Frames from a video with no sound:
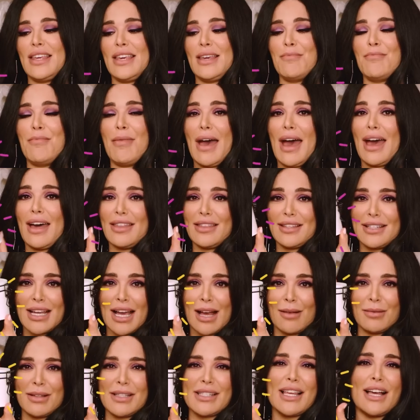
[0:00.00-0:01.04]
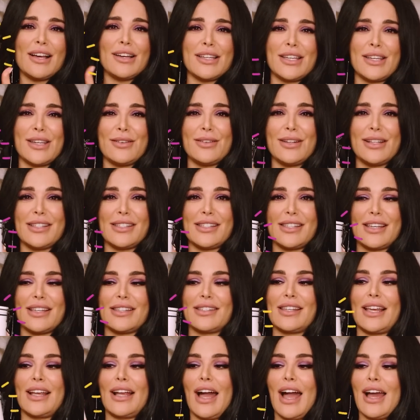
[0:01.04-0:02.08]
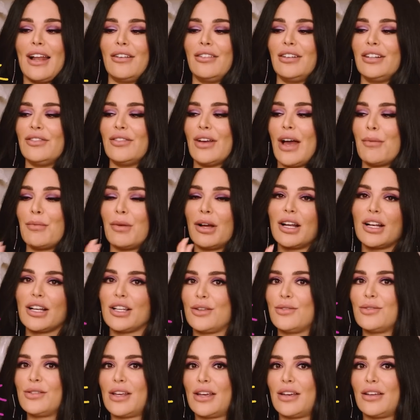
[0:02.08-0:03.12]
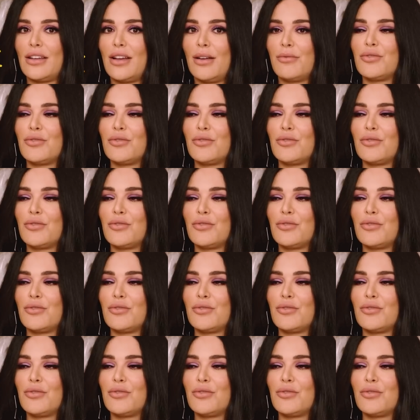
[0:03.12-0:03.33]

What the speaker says: the bath tablets. How cute is this? Like, I'm not gonna use it.